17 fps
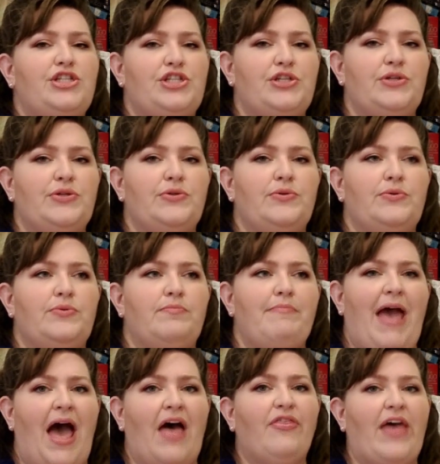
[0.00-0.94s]
do
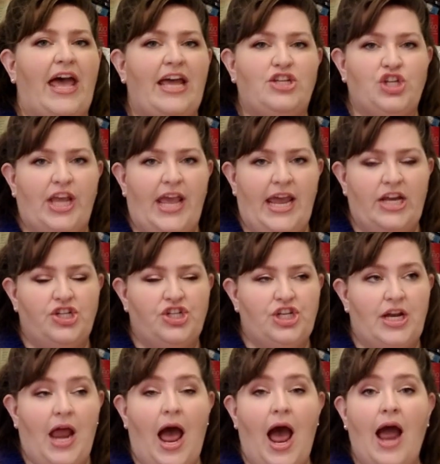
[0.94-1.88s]
math
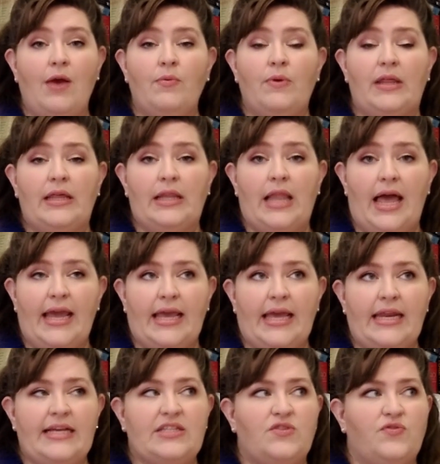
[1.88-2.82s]
education. I really like
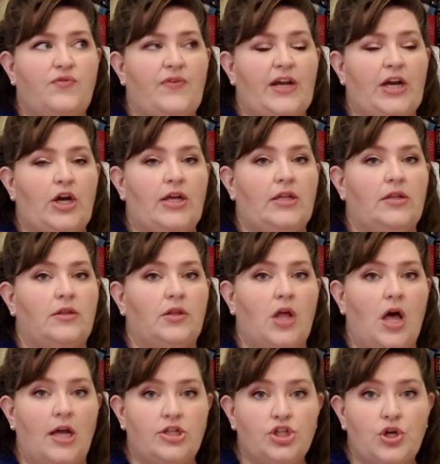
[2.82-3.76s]
it. It's very
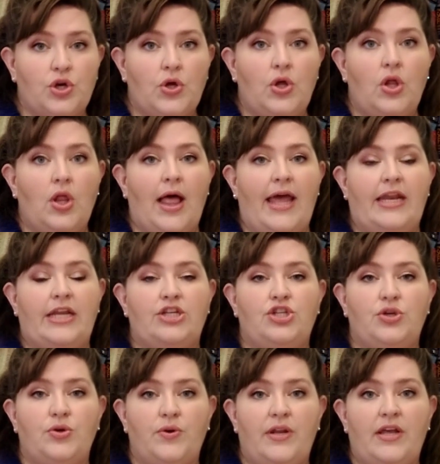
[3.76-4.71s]
logical and
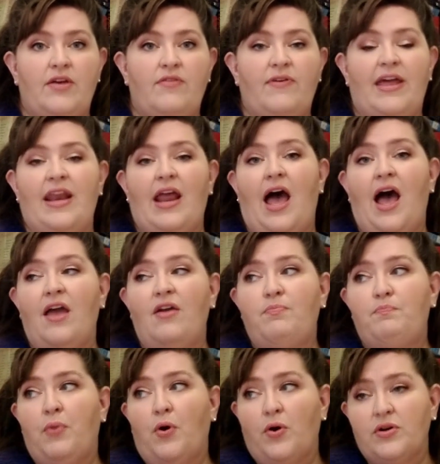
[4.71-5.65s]
intuitive, and
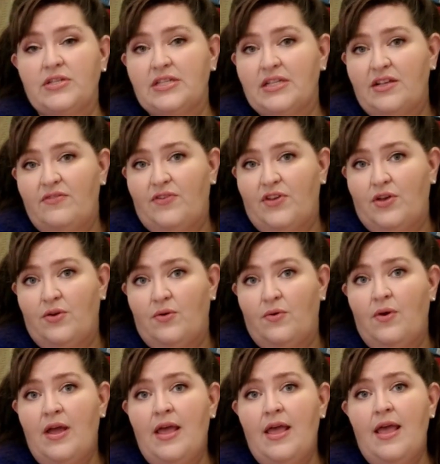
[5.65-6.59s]
I personally
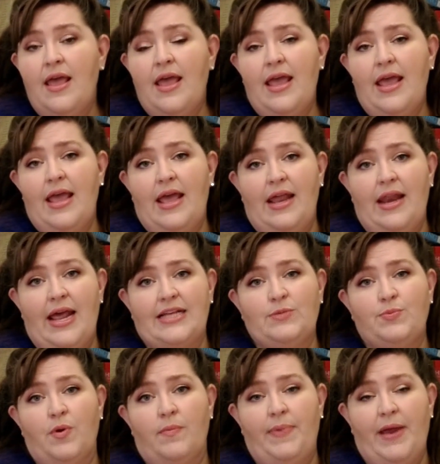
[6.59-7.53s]
view it
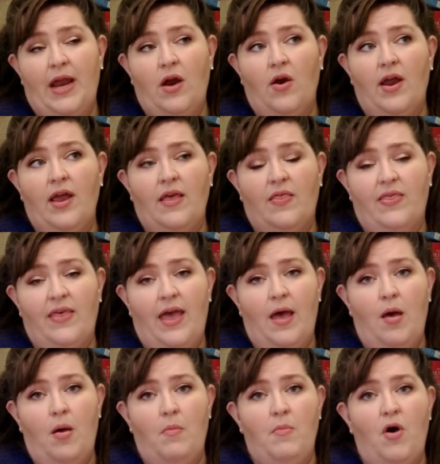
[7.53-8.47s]
as preparing
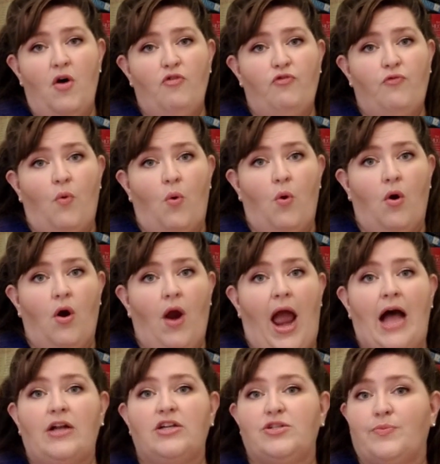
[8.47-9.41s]
them
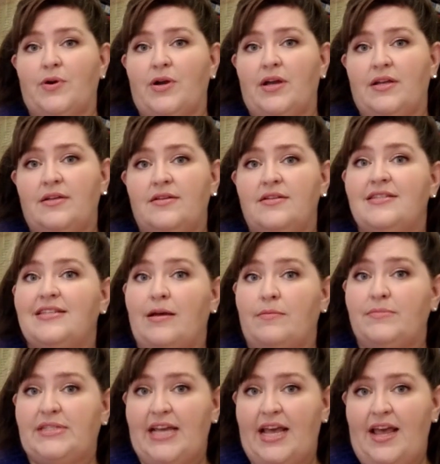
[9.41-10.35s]
for algebra
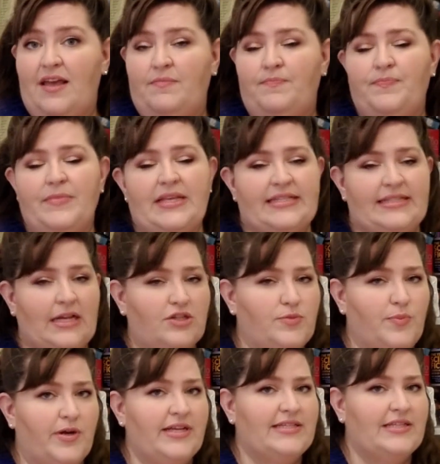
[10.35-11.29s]
someday, because
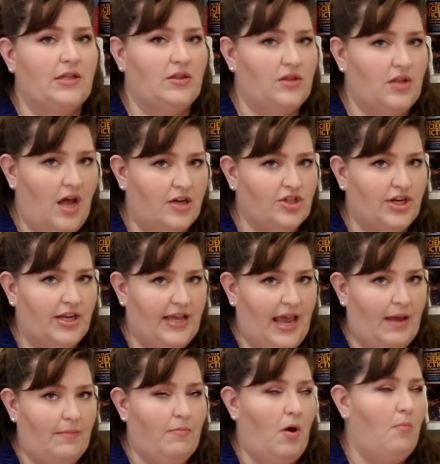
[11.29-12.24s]
algebra is a logic
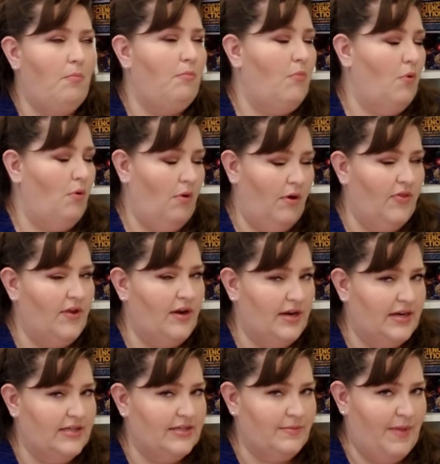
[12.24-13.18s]
game more than
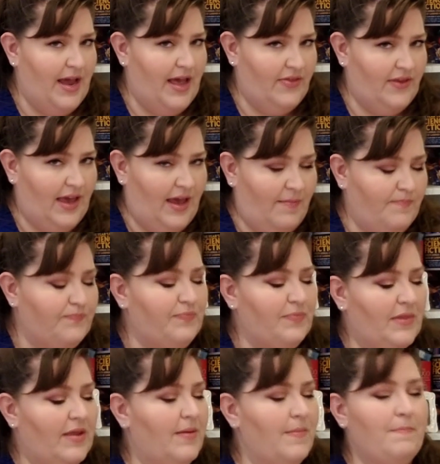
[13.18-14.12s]
it is a math game.
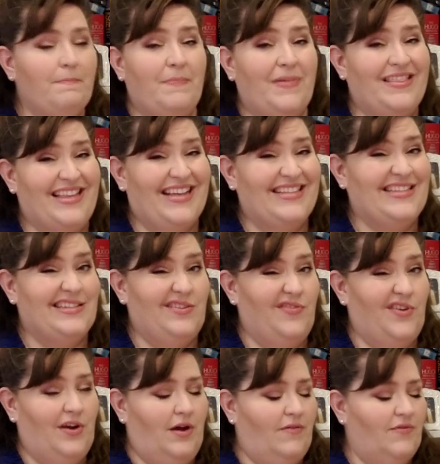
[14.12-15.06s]
But that's a
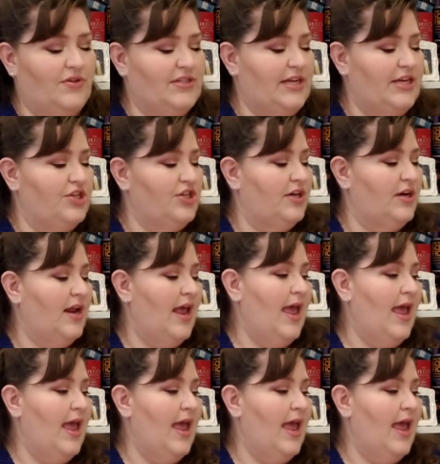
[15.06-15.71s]
different conversation.